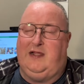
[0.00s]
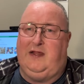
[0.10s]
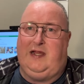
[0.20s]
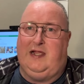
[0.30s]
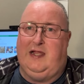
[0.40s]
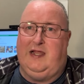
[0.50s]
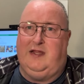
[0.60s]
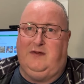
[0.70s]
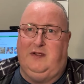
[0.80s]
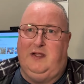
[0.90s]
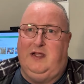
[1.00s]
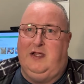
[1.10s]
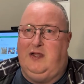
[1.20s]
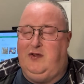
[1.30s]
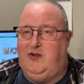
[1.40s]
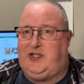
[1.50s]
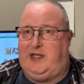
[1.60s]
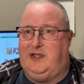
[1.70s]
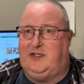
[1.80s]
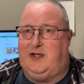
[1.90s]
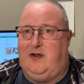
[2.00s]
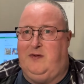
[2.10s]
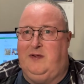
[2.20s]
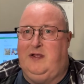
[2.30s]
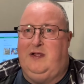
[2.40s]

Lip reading: here in New Zealand. So